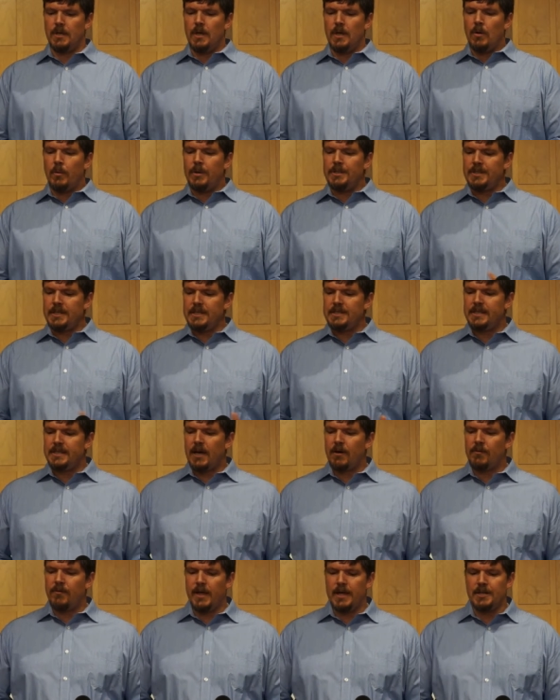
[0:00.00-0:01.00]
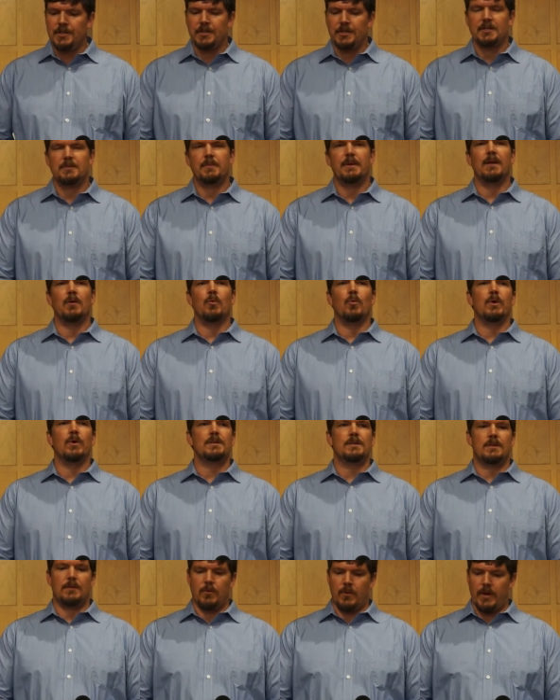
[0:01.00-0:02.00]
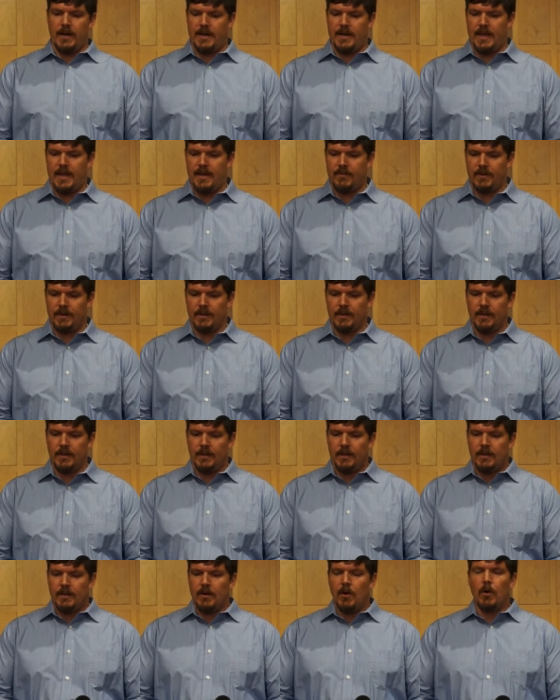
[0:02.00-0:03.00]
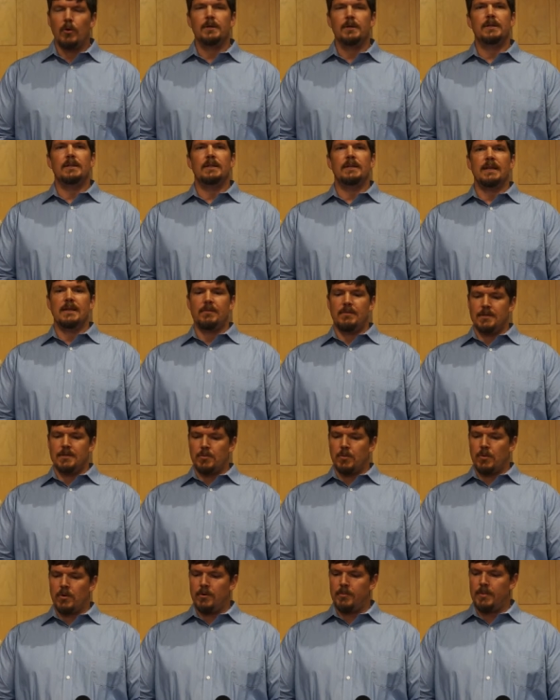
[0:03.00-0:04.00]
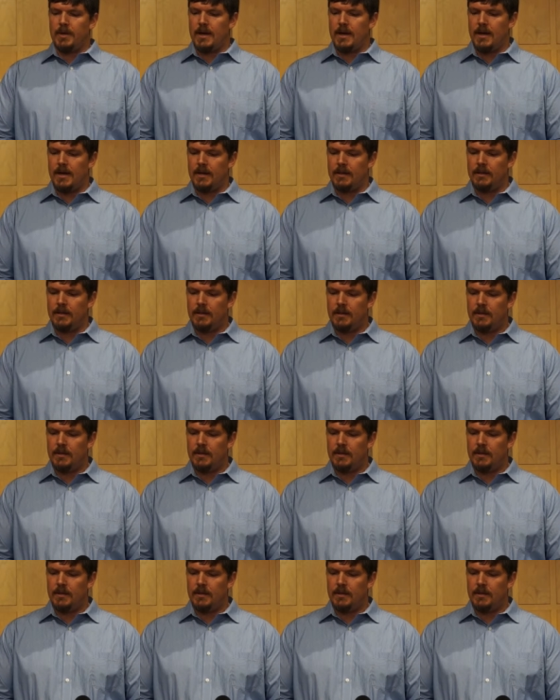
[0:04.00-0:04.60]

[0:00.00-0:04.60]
we see salvation as being whisked away to heaven, only to leave this world behind.